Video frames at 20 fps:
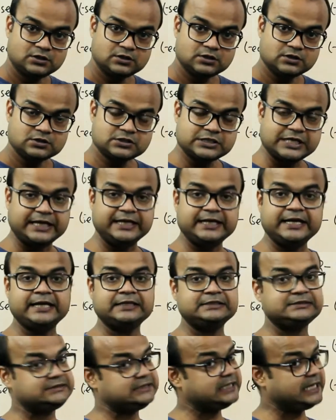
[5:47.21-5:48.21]
sin
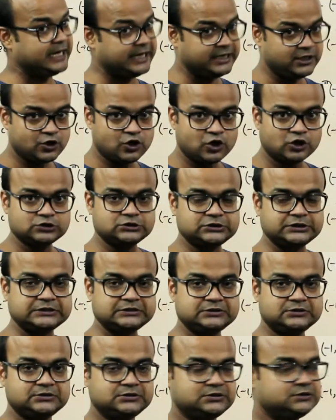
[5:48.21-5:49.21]
x and cos
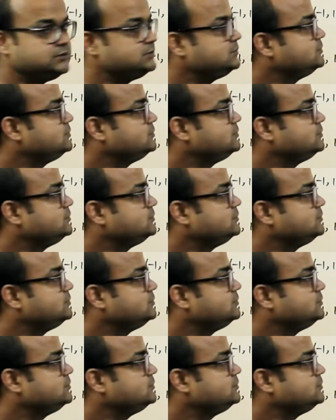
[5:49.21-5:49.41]
x.